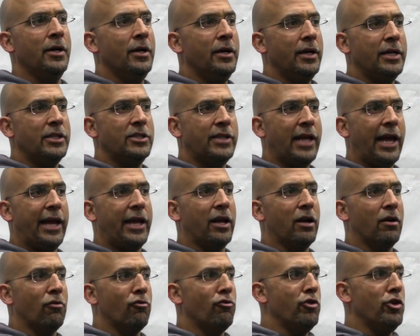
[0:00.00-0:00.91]
He's taking
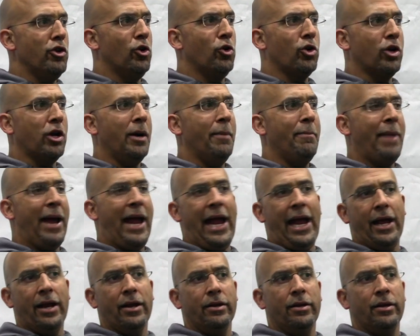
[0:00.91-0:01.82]
a real
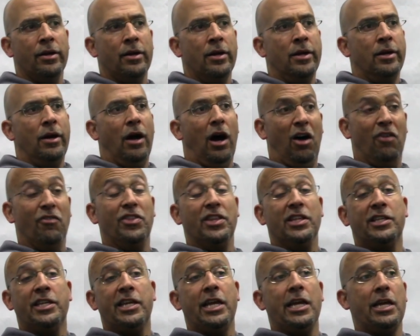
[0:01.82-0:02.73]
command of
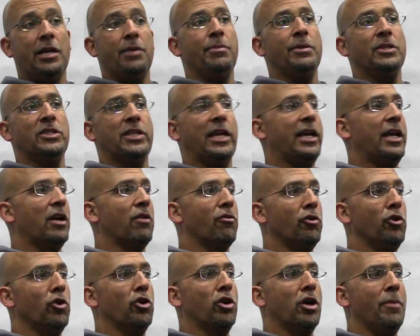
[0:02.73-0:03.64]
the team, he's taking a
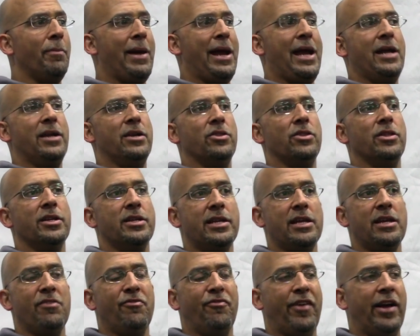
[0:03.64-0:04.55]
real command of the
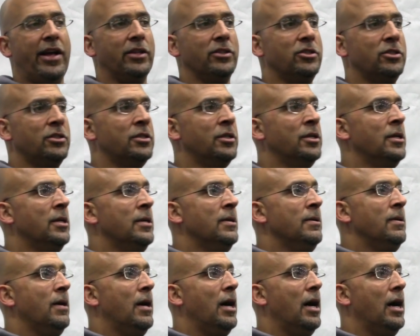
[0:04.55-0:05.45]
defense.
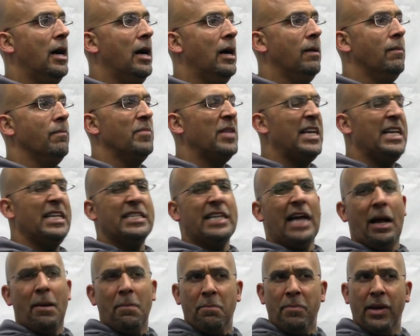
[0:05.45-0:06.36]
Um, he's
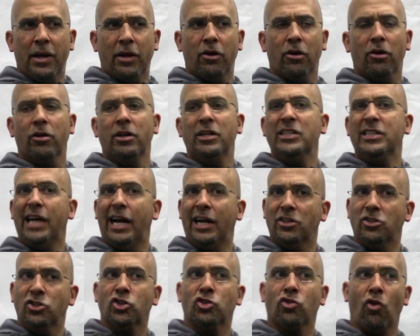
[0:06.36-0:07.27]
gotten bigger, he's
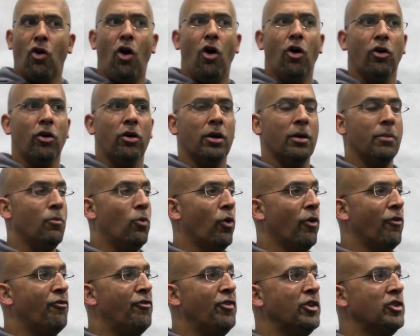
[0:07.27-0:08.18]
gotten stronger and
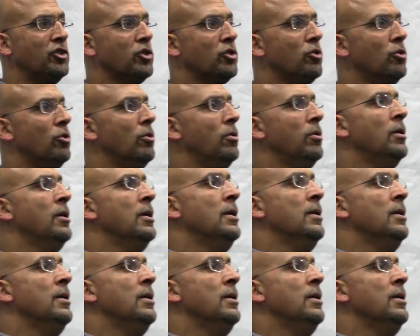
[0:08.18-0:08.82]
more physical.